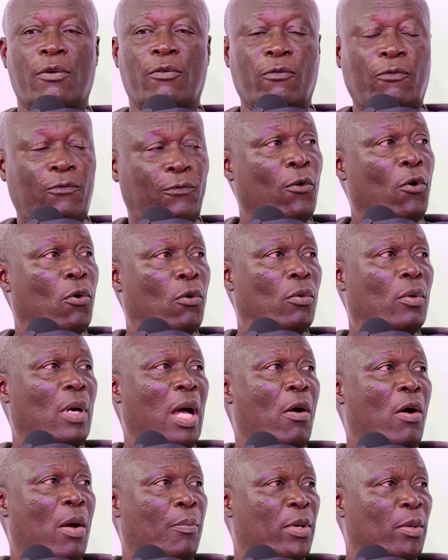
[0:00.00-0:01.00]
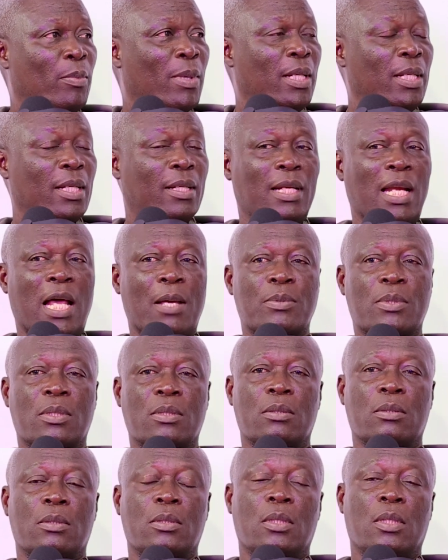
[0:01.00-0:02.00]
for our Premier League clubs.
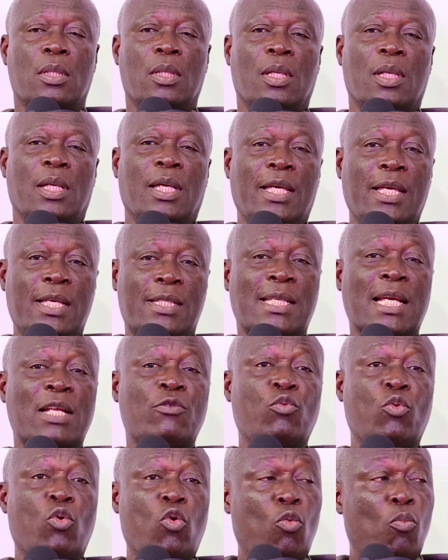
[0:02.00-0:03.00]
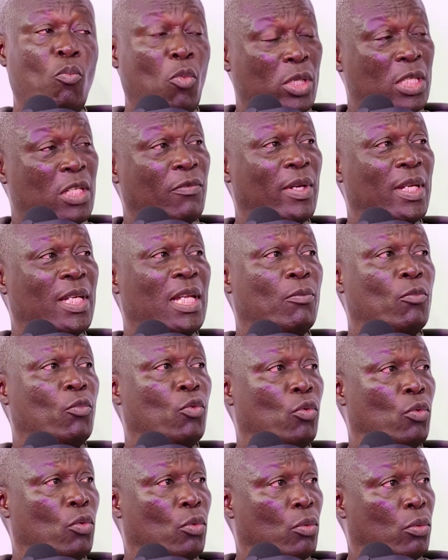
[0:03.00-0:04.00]
He said we'll motivate them,
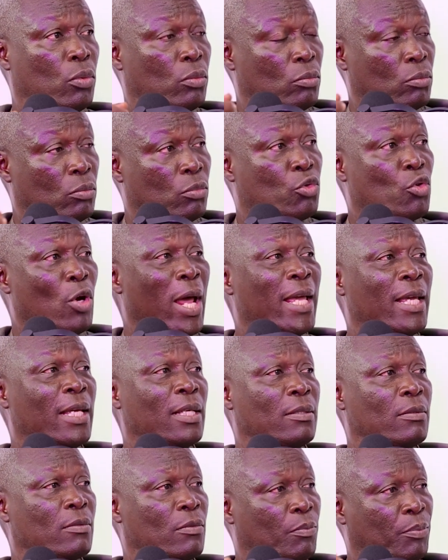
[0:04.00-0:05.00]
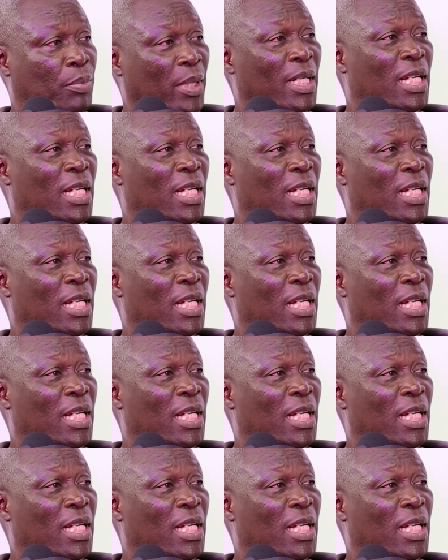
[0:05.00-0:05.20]
we'll try and pay